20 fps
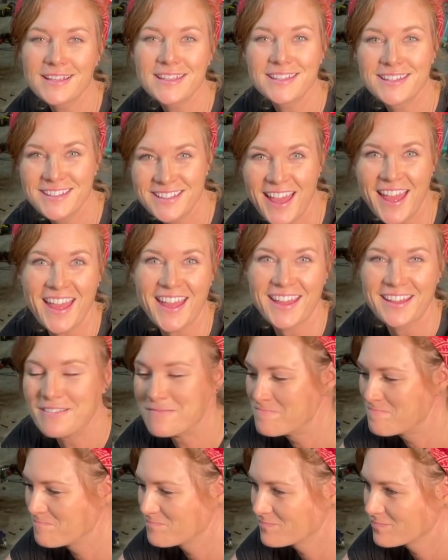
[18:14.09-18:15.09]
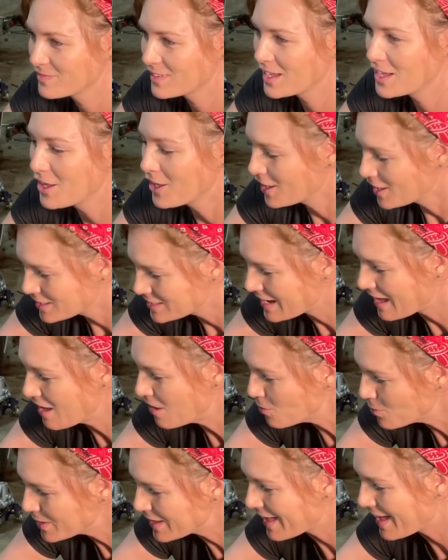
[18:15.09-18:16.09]
Yay.
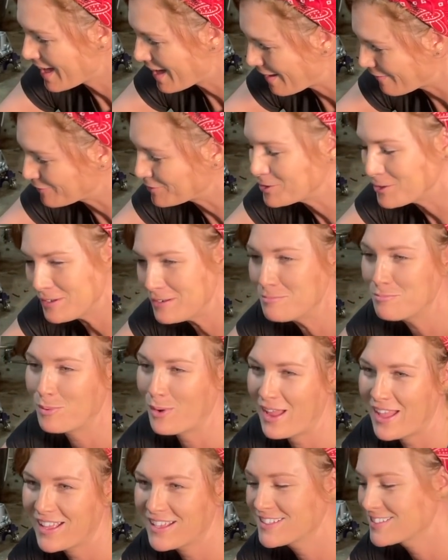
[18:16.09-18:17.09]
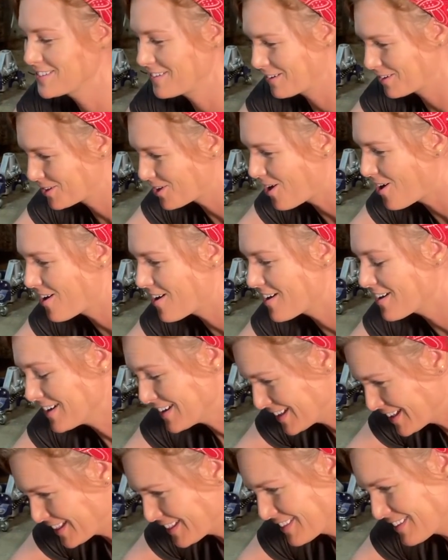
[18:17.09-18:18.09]
Now we have good brakes on a car
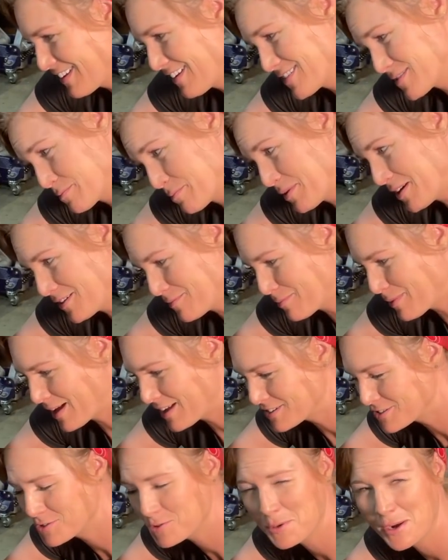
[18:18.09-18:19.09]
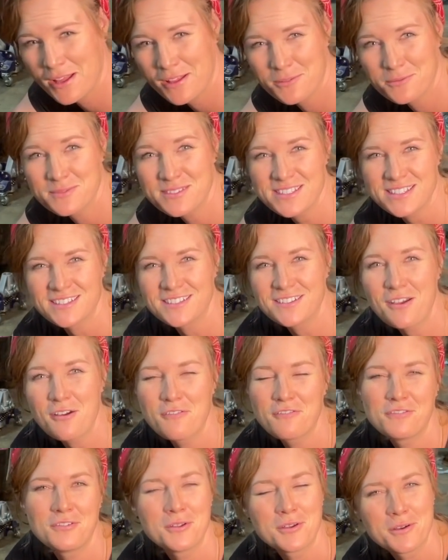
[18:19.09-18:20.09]
that has pretty bad drums and no
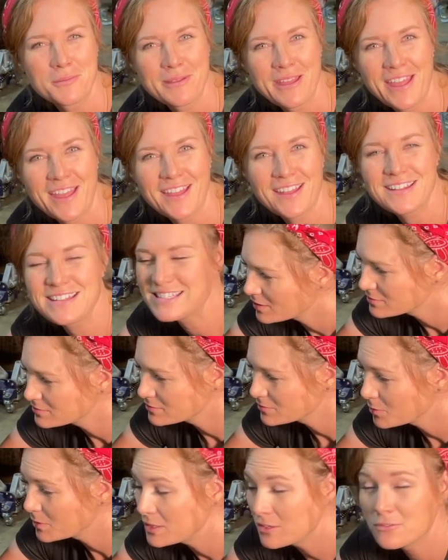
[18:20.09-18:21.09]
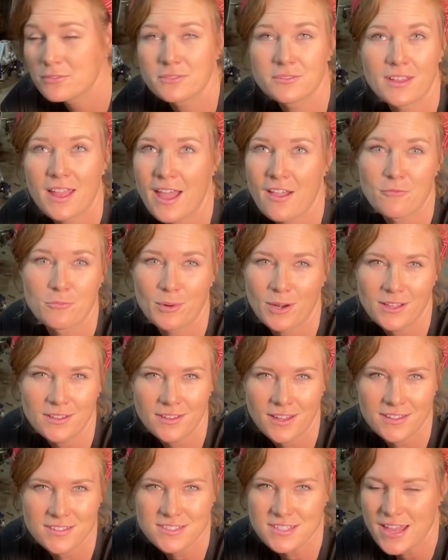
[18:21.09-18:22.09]
floor pans. We don't have brake
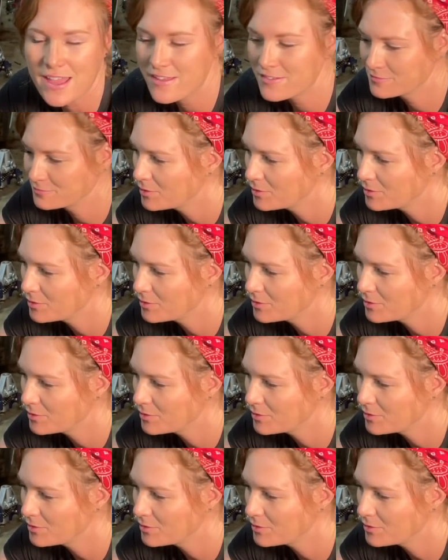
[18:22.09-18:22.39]
lines yet.